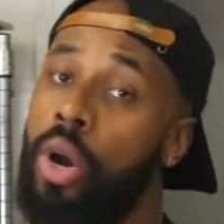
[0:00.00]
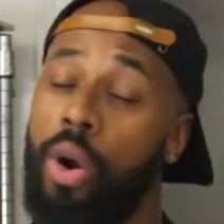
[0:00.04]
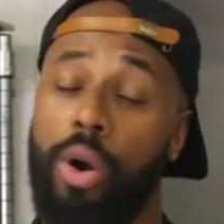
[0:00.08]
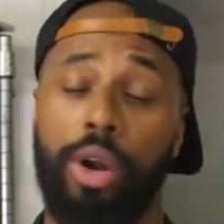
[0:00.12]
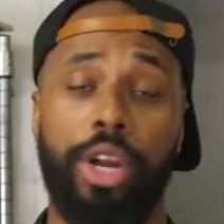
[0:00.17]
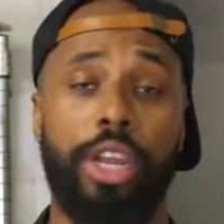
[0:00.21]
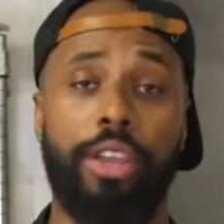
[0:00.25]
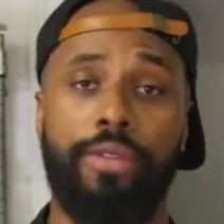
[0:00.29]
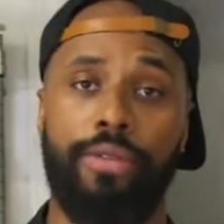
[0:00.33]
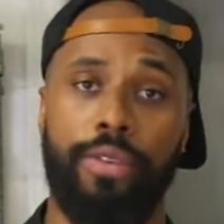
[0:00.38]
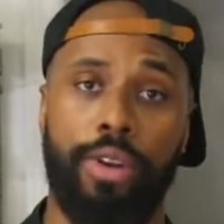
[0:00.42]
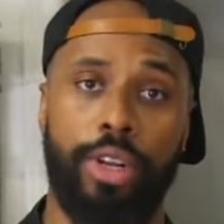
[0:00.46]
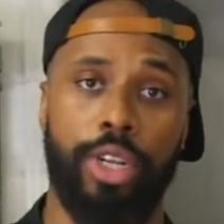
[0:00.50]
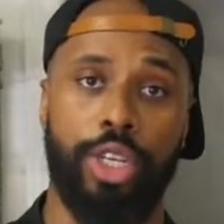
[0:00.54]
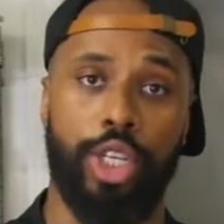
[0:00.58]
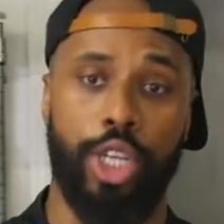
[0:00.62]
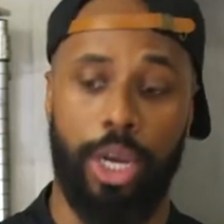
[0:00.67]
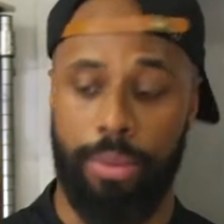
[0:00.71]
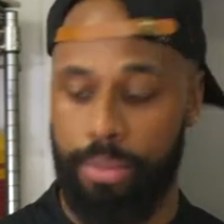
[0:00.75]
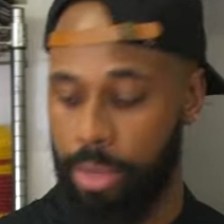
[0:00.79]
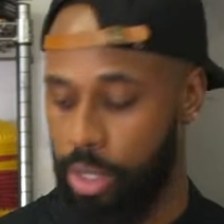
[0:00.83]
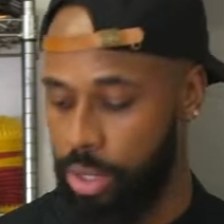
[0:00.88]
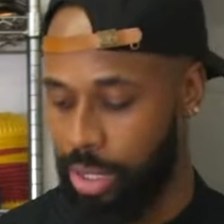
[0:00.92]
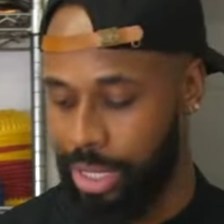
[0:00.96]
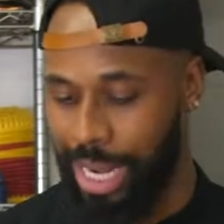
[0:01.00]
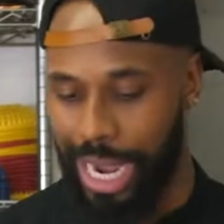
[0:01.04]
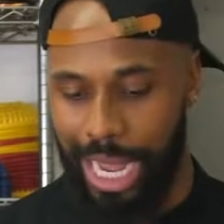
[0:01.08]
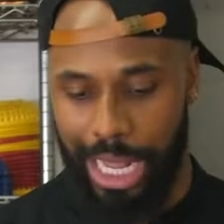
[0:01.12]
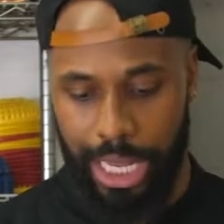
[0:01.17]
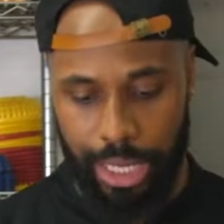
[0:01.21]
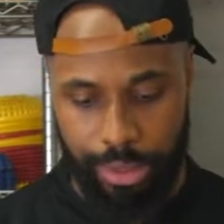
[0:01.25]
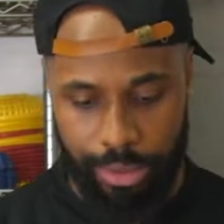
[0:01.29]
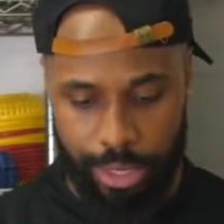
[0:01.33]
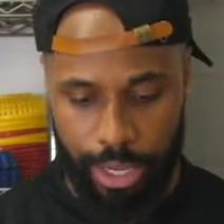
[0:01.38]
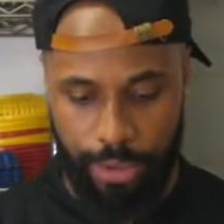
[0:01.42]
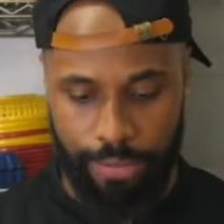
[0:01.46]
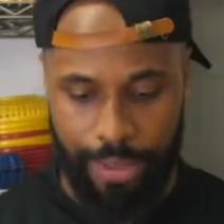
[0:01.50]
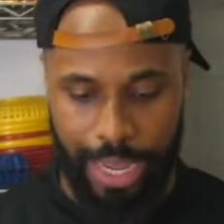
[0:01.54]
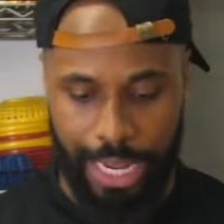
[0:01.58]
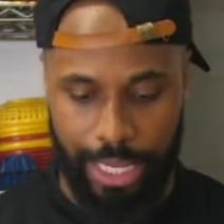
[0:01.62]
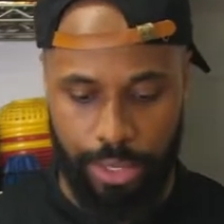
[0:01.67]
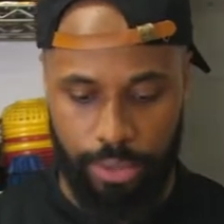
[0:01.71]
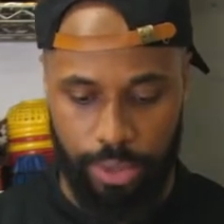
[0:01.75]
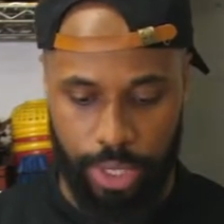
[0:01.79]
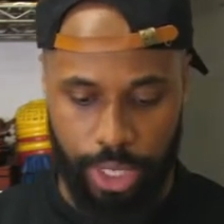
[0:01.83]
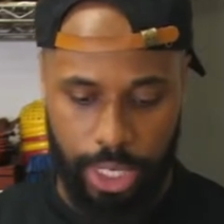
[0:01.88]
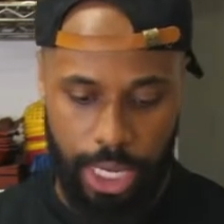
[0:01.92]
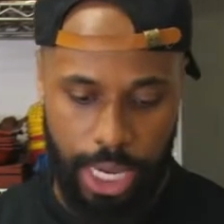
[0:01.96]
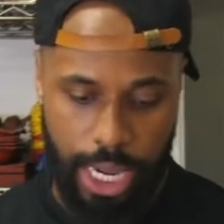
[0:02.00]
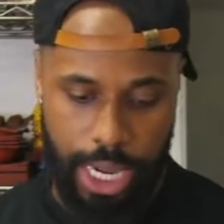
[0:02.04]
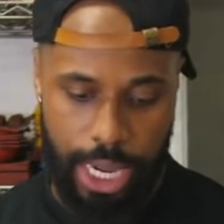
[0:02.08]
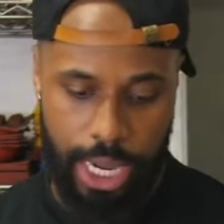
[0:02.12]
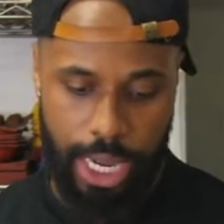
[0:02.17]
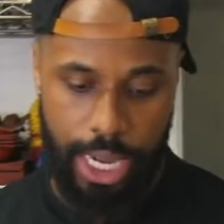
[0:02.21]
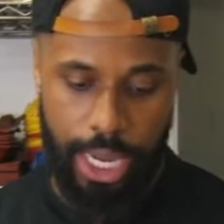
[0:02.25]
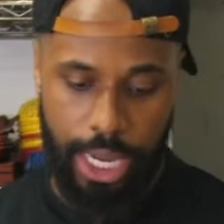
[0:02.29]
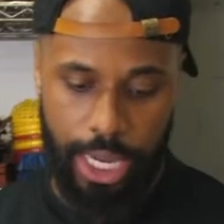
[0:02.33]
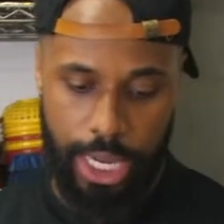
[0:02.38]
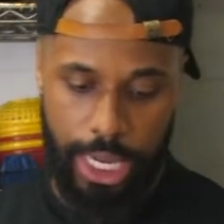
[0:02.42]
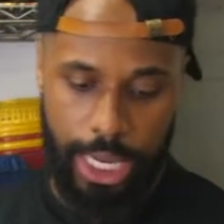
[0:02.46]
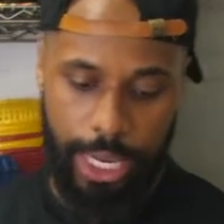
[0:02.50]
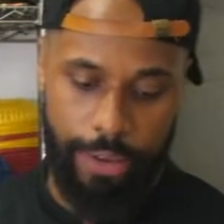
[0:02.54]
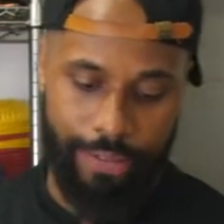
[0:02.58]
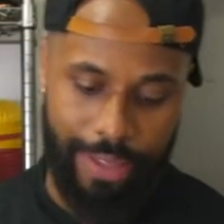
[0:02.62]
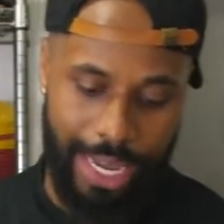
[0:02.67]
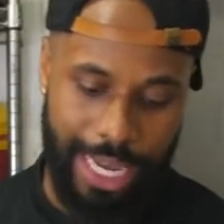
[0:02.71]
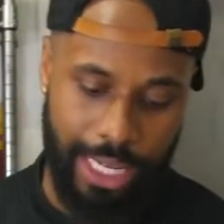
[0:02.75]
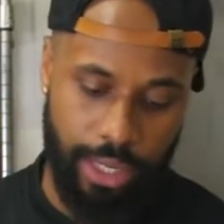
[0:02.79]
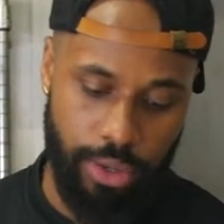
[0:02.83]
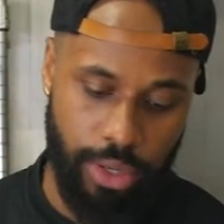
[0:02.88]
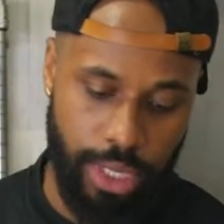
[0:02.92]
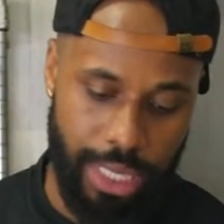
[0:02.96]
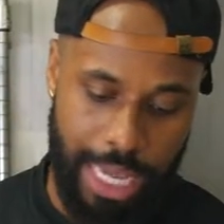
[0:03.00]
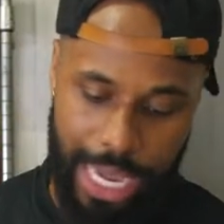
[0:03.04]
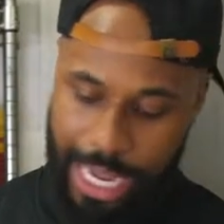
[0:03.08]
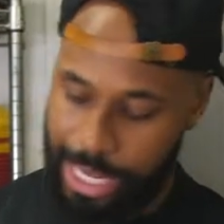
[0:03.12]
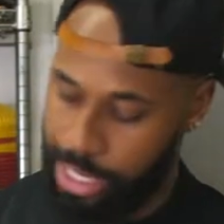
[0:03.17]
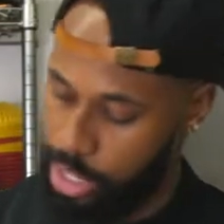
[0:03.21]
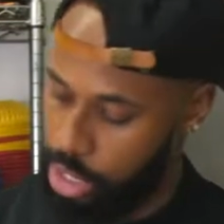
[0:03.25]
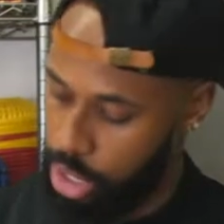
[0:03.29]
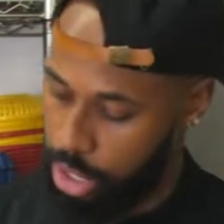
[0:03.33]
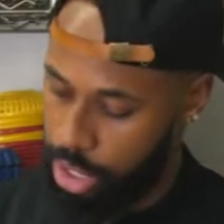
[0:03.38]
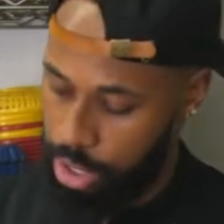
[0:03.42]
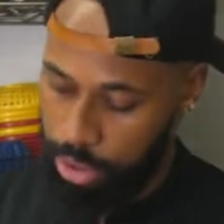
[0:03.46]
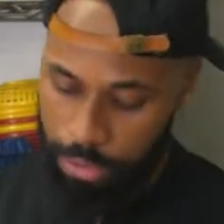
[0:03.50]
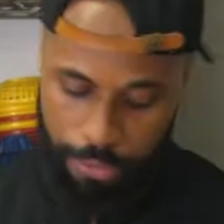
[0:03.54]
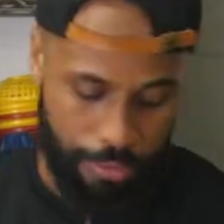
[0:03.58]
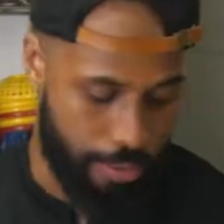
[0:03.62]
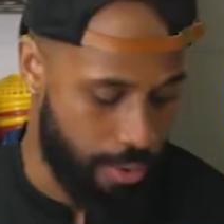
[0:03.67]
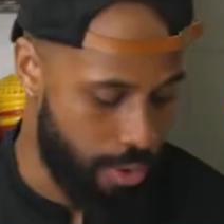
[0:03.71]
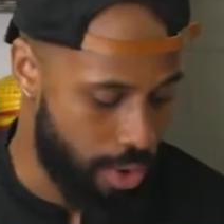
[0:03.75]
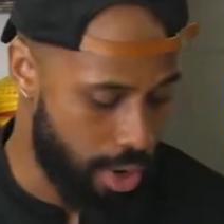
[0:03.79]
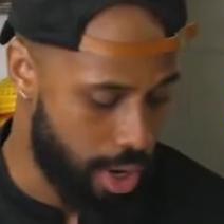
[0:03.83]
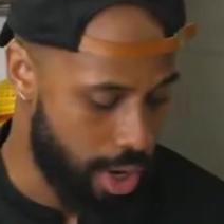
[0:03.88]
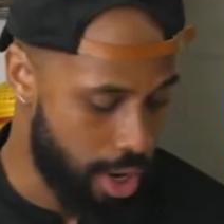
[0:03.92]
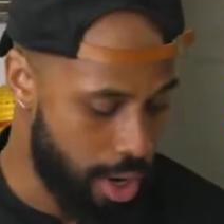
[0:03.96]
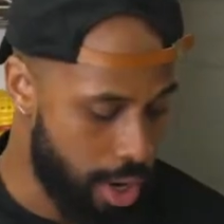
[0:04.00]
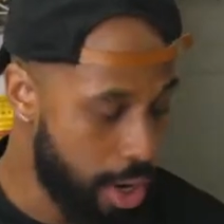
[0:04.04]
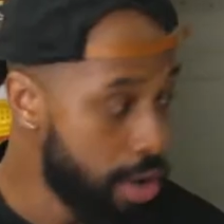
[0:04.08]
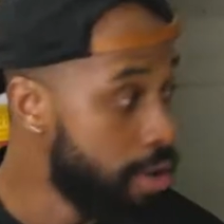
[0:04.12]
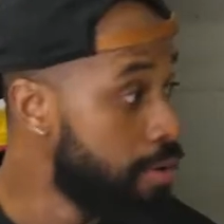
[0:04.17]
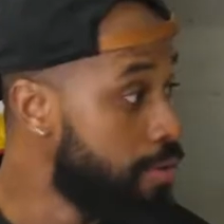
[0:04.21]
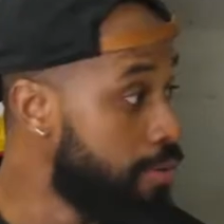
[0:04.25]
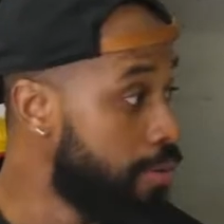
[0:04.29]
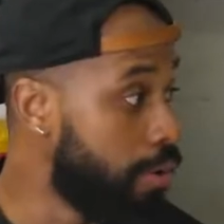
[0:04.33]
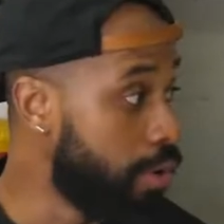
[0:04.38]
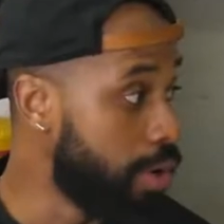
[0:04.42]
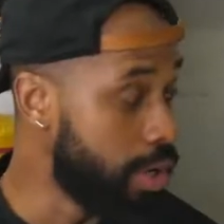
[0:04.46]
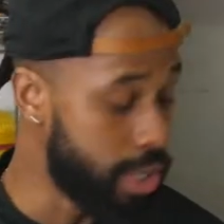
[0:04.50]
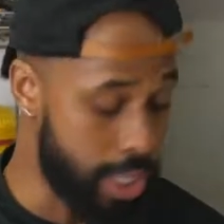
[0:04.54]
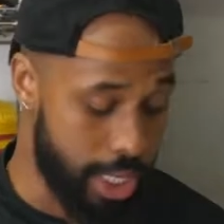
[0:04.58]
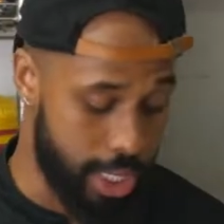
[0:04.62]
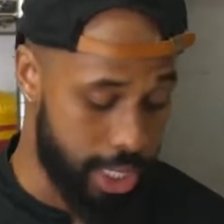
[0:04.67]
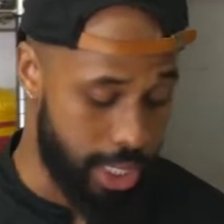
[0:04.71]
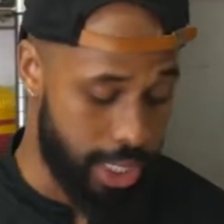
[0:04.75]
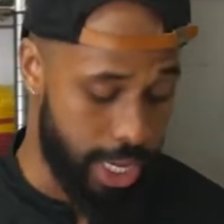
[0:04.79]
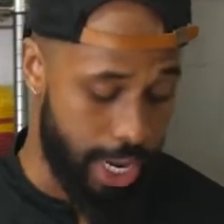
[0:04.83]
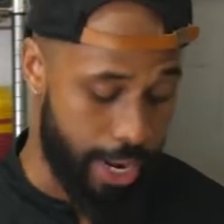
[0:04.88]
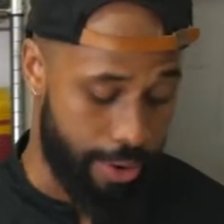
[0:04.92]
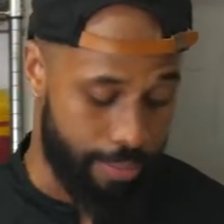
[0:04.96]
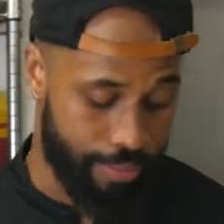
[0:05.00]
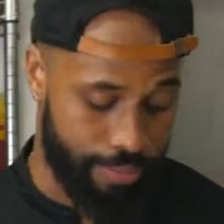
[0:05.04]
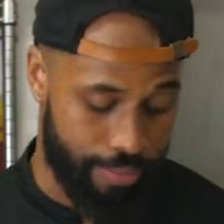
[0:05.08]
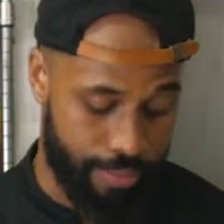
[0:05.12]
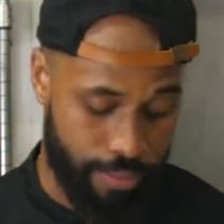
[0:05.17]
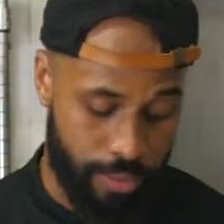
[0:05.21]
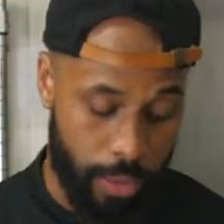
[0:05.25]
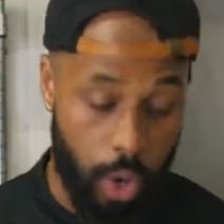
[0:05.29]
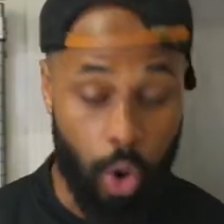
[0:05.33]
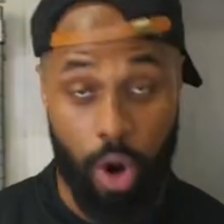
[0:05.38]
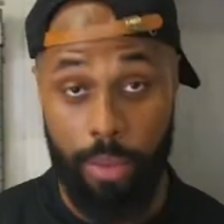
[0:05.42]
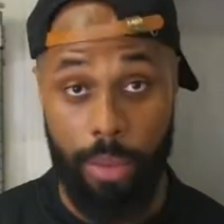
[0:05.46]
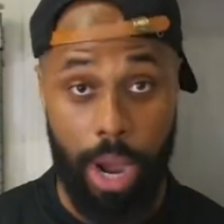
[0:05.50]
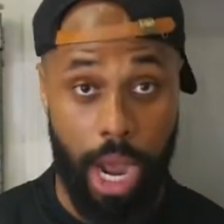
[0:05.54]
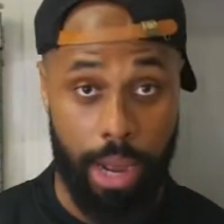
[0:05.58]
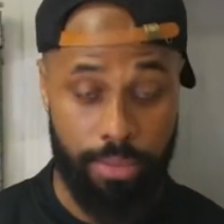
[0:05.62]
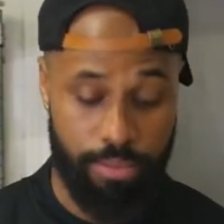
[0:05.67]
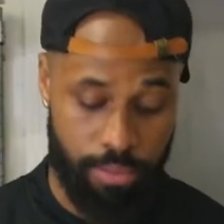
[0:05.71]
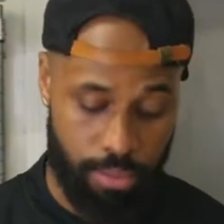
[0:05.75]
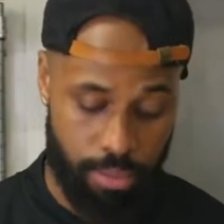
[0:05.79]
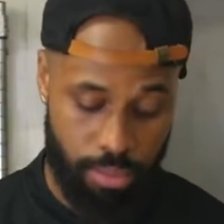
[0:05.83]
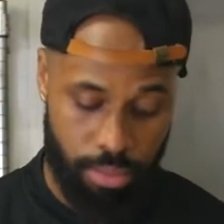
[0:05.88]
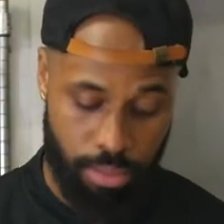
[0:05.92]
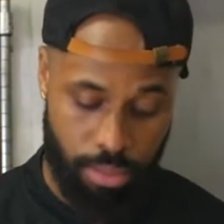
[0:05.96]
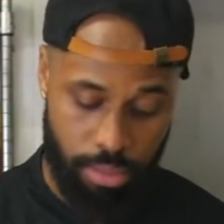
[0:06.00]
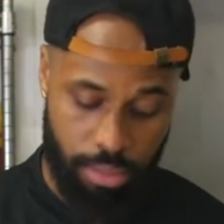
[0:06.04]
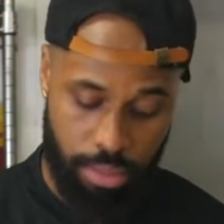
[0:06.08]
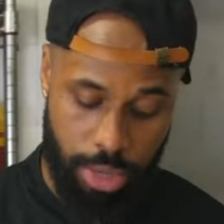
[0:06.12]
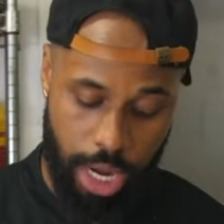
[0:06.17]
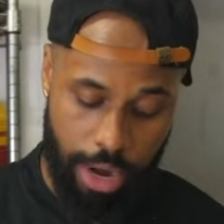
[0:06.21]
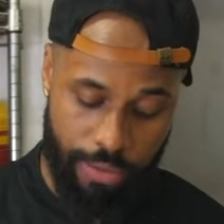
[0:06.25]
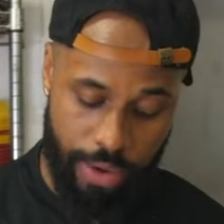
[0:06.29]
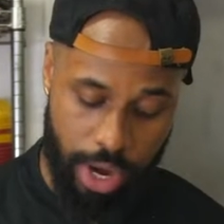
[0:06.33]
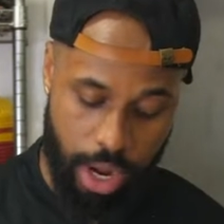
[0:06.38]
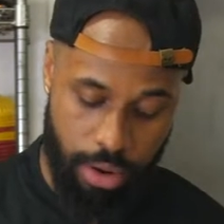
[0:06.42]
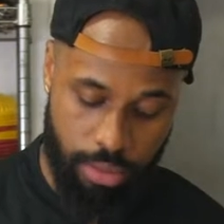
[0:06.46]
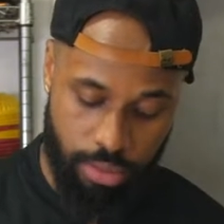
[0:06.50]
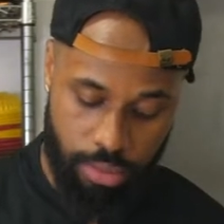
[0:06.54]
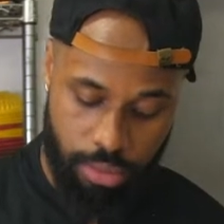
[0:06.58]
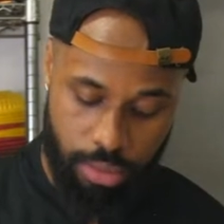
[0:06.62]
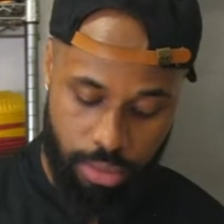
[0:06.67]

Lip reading: or even the jumbo scallops if that's what Dad's looking for this day. Or Mom, never know.